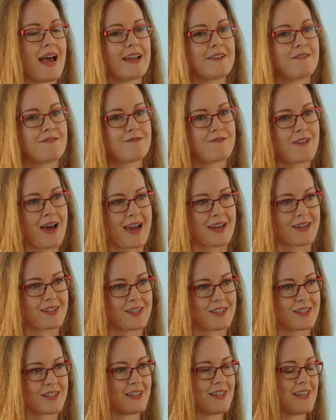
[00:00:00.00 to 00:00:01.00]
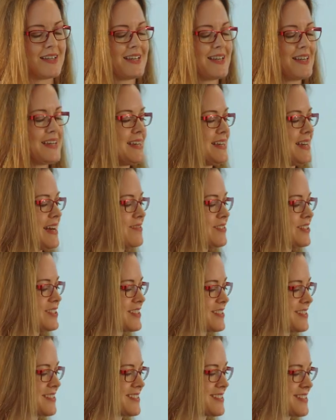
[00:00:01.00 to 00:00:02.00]
and fact. Have a
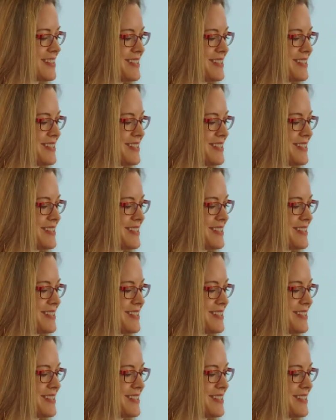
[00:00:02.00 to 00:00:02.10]
look at this